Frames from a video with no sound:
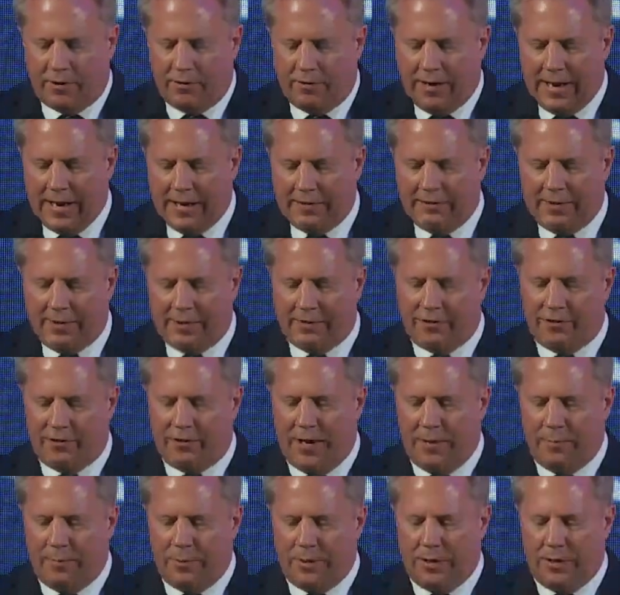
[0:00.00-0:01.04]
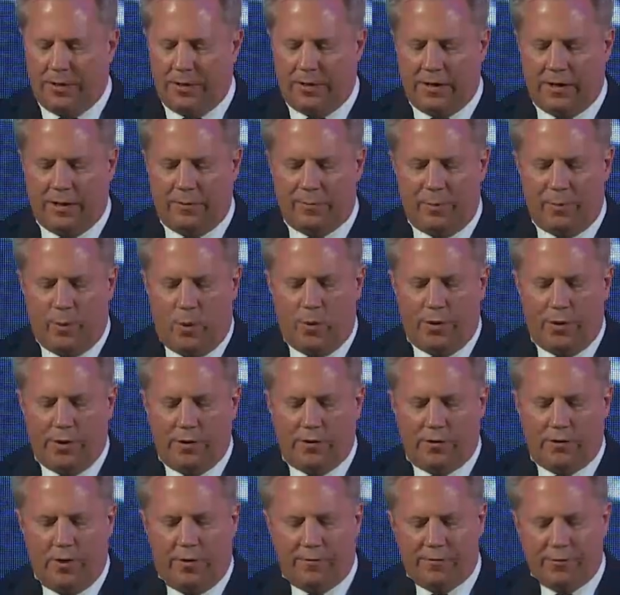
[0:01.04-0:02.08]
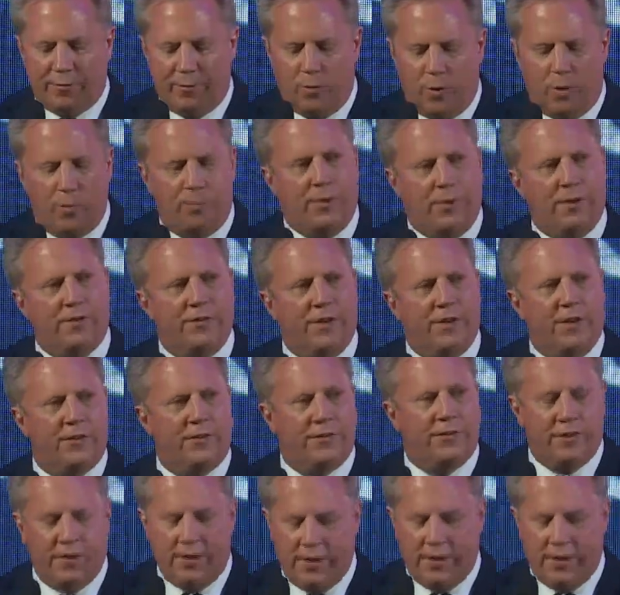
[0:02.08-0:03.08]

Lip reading: Graves has championed the importance of small business